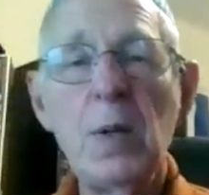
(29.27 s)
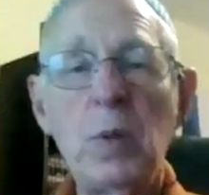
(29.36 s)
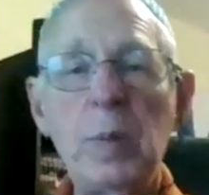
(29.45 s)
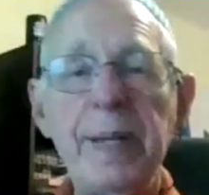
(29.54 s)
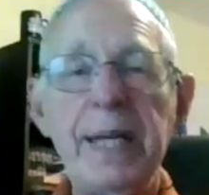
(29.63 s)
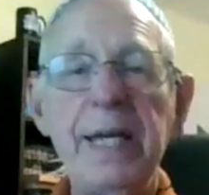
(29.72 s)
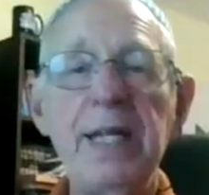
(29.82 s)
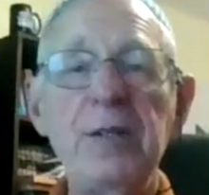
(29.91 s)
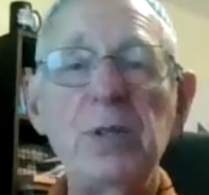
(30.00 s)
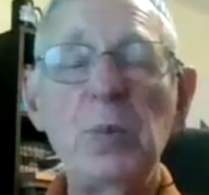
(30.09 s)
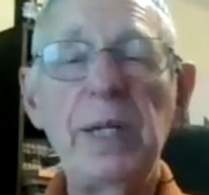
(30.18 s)
We're beginning
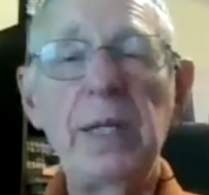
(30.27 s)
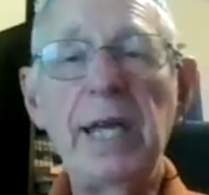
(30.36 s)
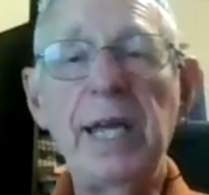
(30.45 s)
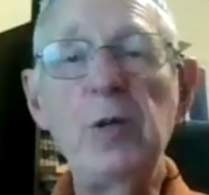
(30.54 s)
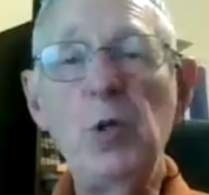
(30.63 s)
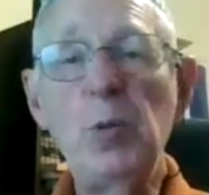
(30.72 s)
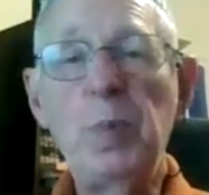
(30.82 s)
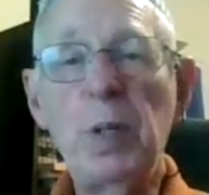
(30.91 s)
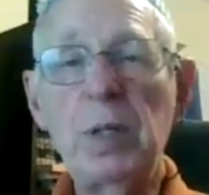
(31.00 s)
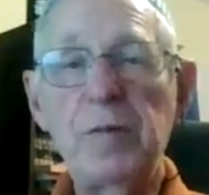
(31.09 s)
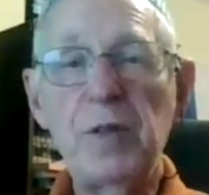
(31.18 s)
to read a new
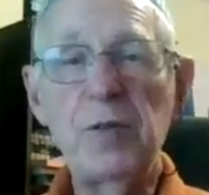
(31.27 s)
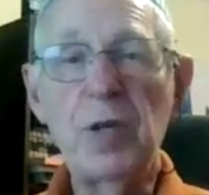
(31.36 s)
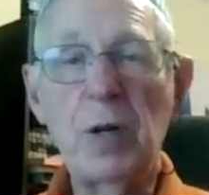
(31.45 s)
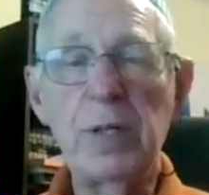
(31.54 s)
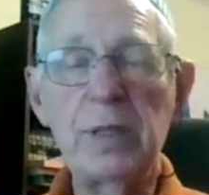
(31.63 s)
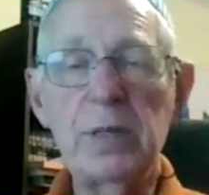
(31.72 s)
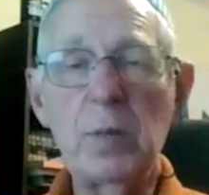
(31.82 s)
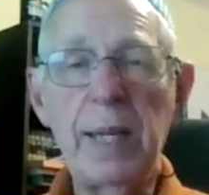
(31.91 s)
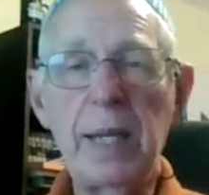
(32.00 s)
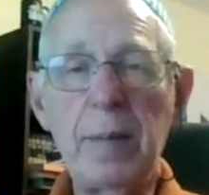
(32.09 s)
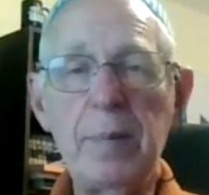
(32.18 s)
book of the Torah this
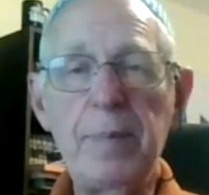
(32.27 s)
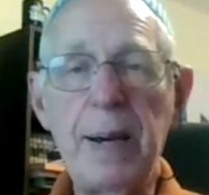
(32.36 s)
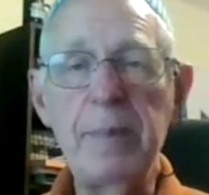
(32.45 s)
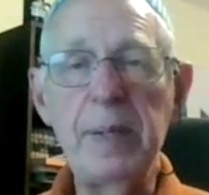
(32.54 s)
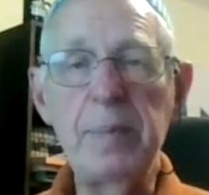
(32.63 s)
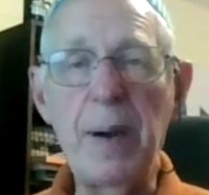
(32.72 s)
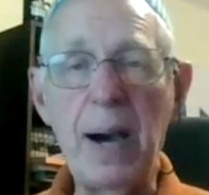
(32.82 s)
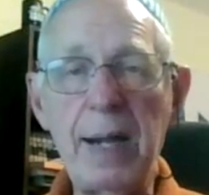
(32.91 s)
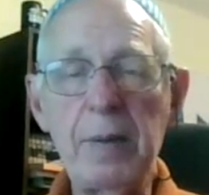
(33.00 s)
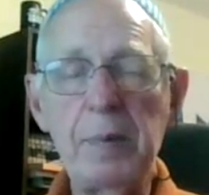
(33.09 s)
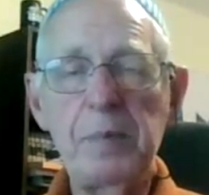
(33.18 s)
week,
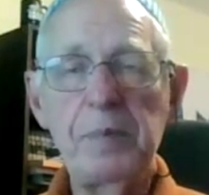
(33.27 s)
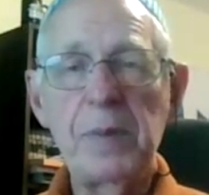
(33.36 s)
Bamidbar.